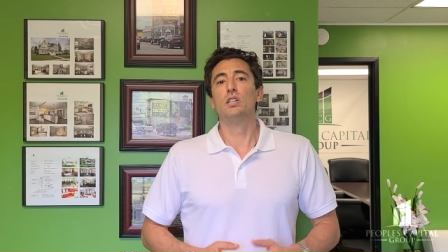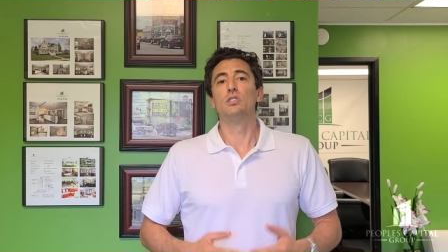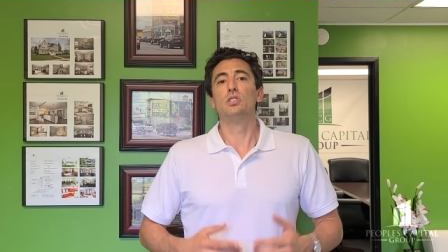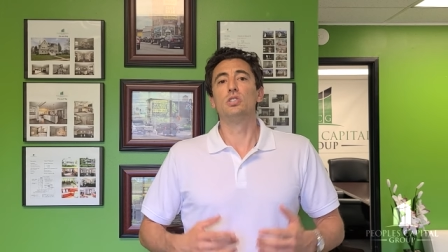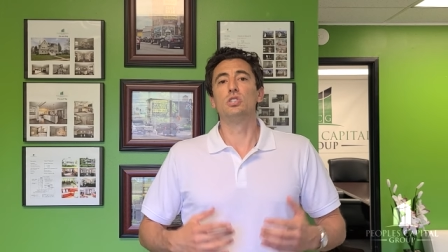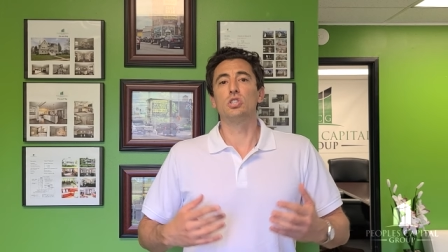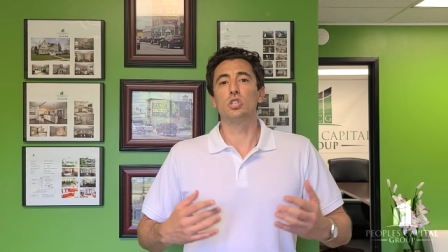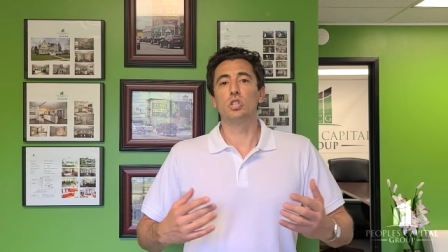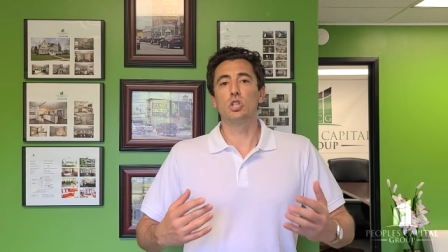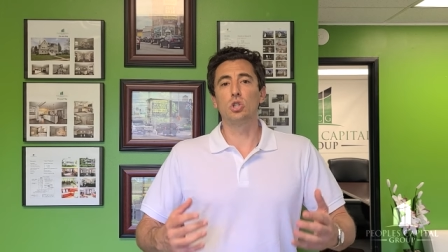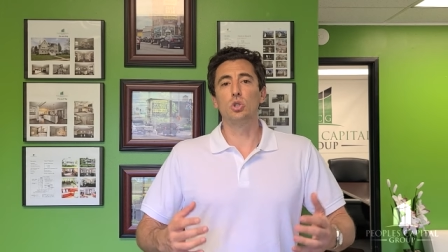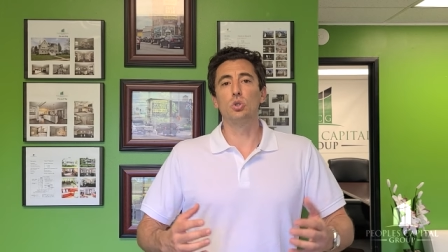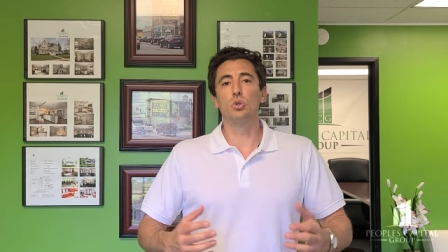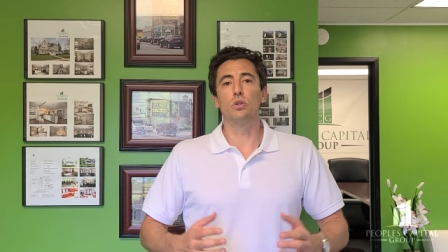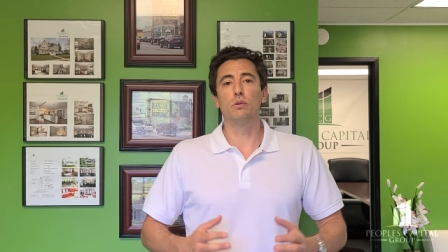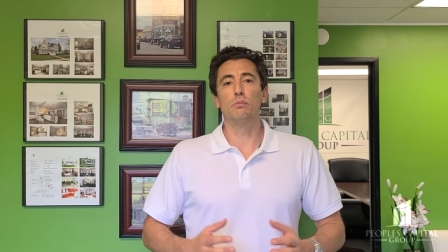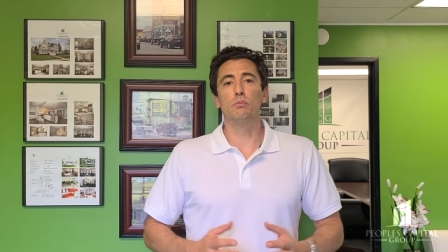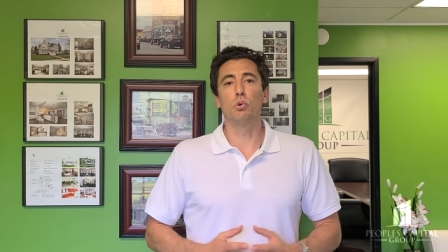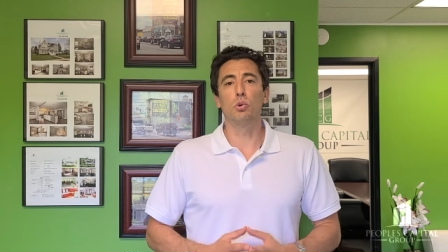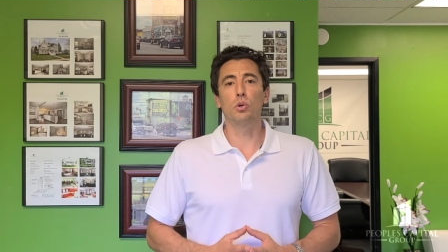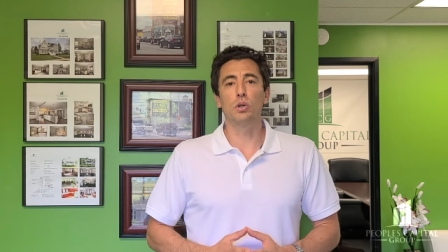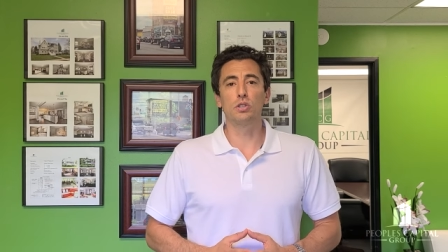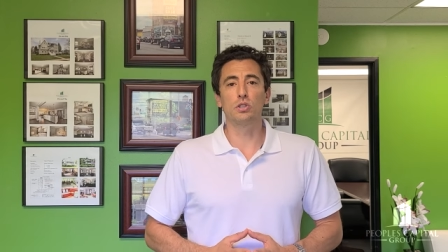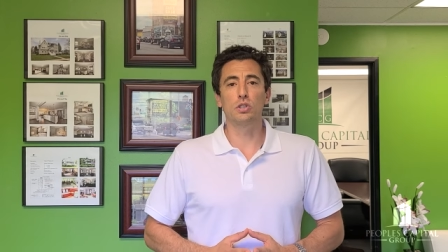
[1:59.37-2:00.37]
to secure a
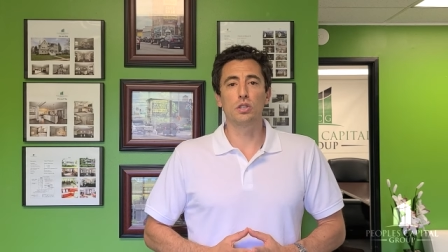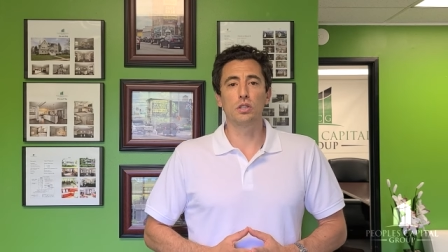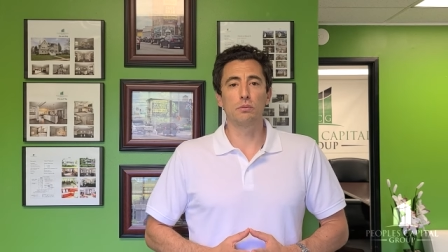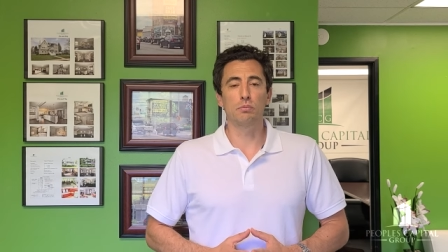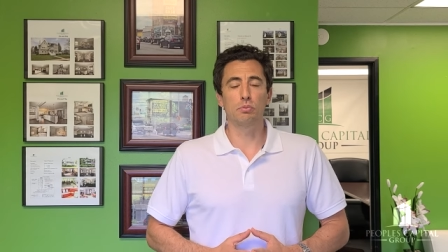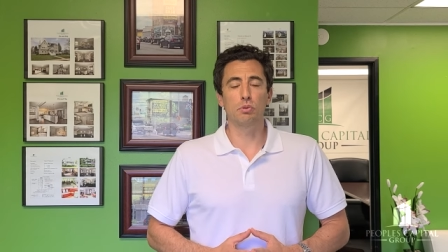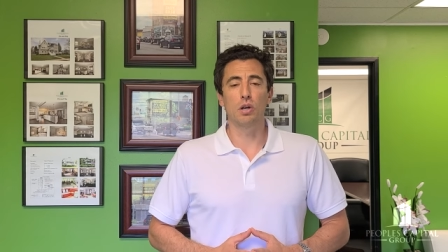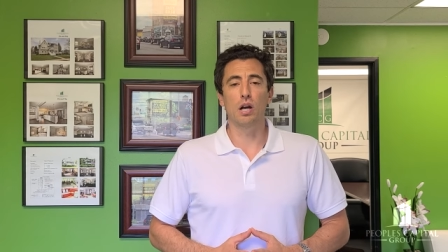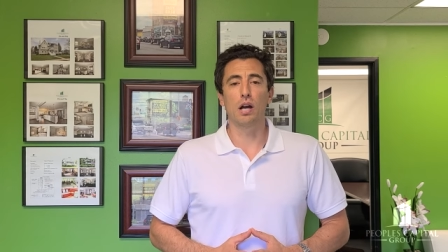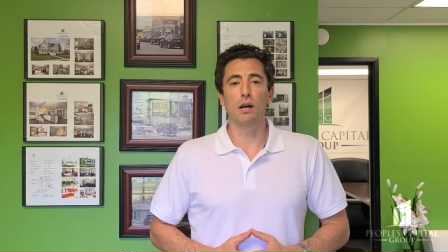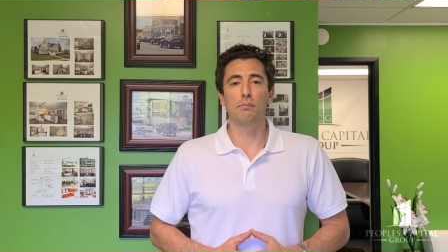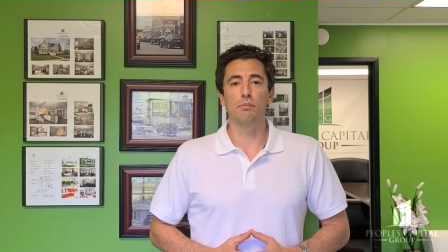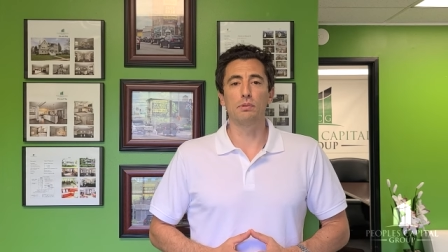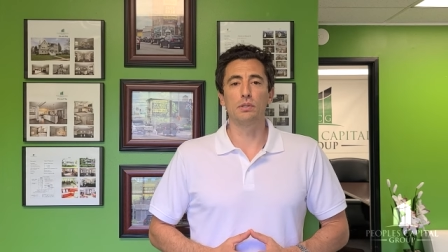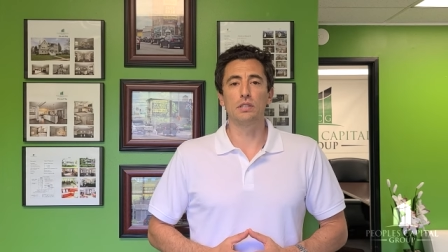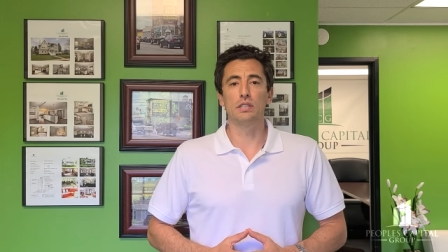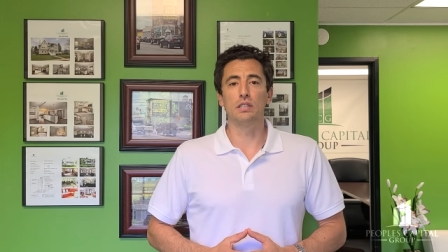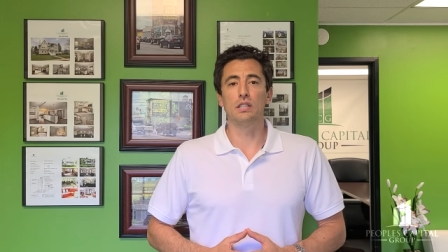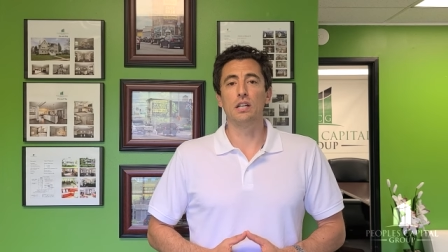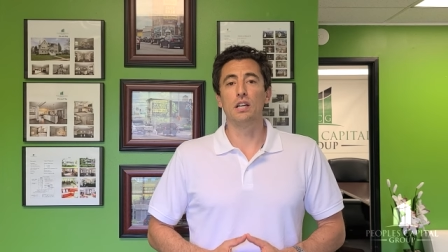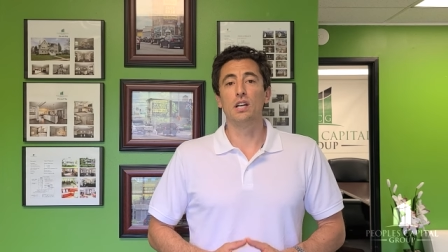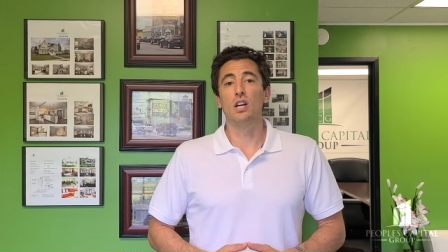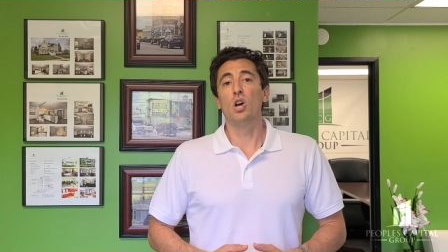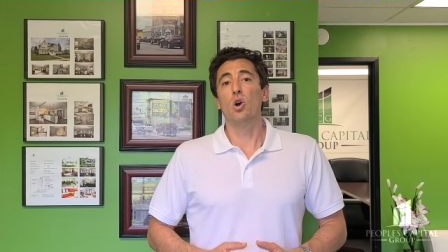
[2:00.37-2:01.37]
mortgage on the property
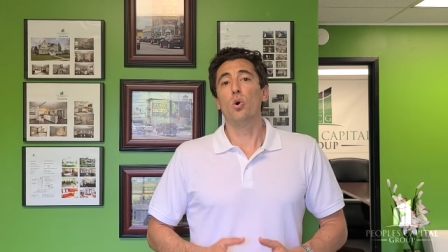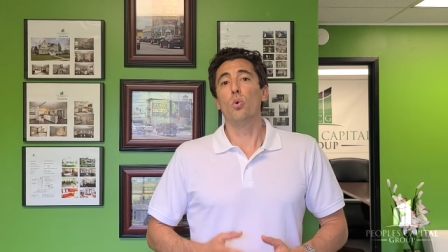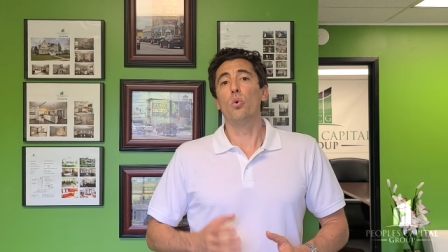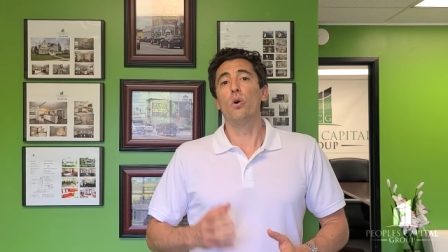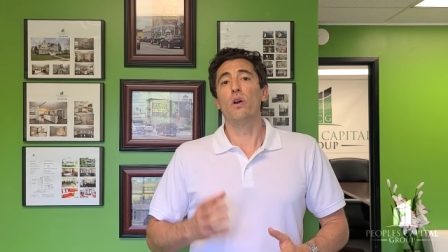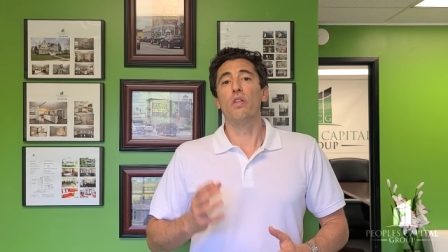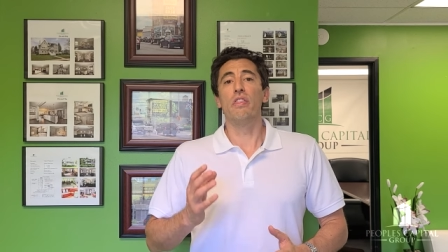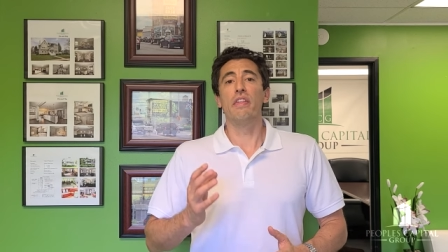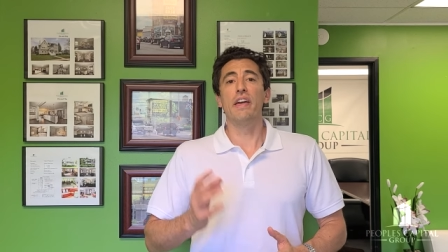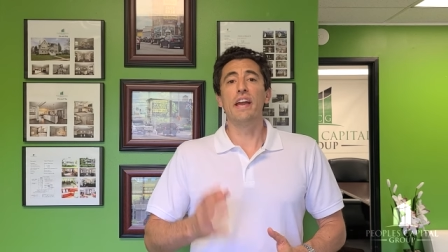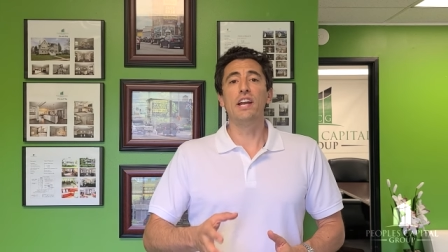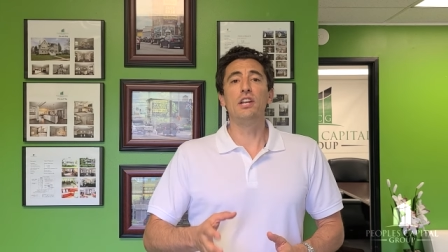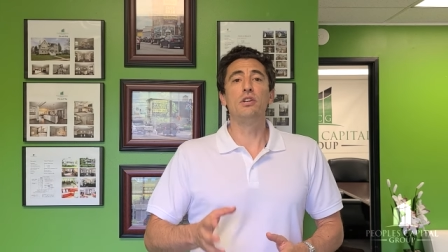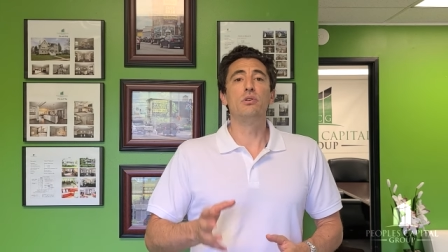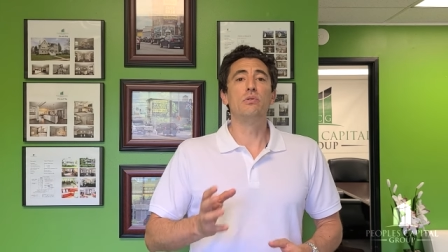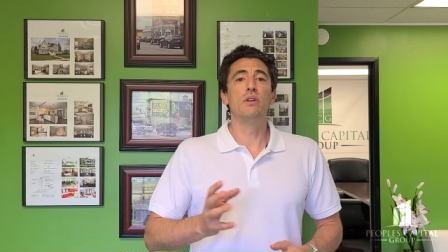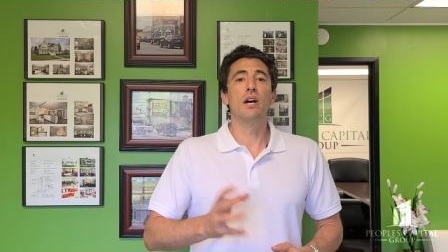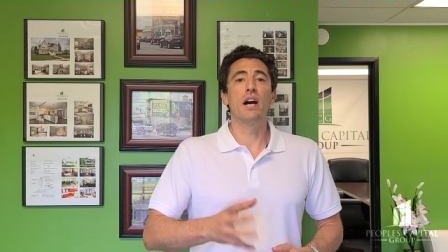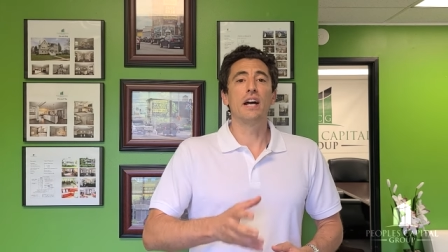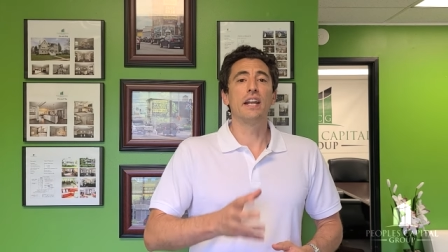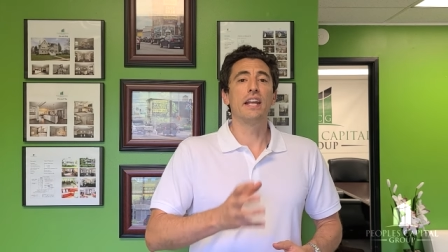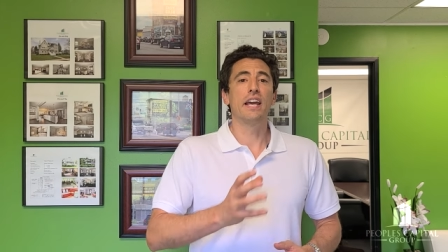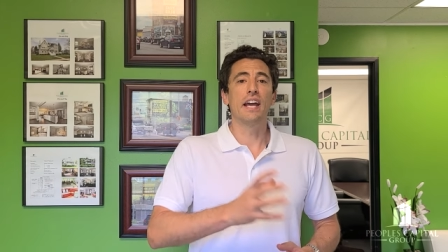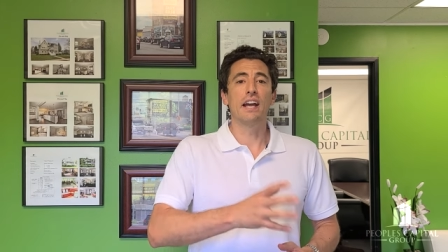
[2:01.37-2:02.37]
where they do
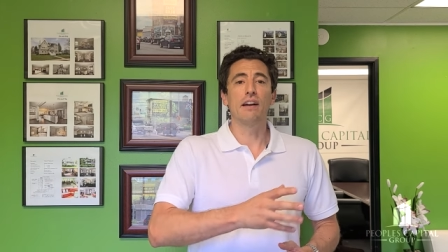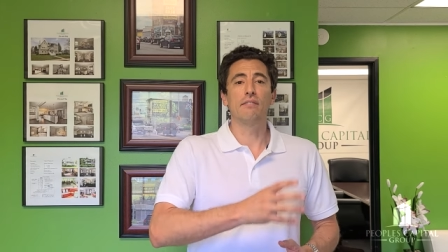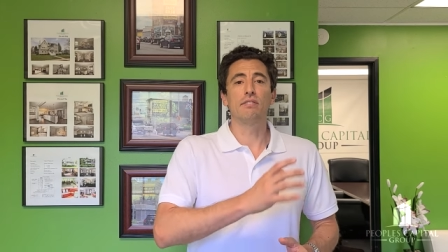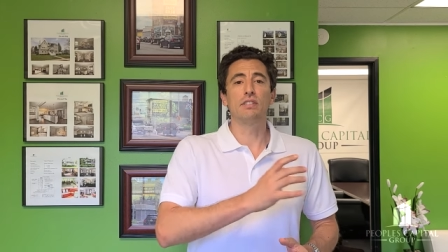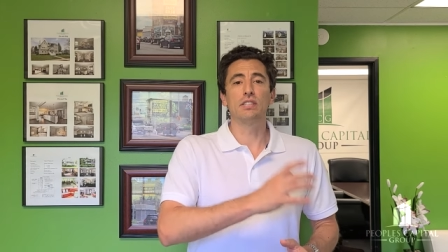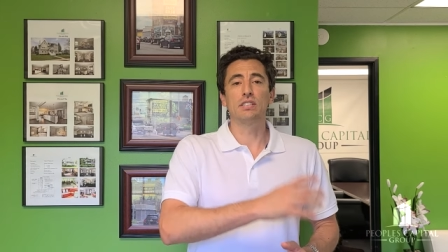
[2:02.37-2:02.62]
not have to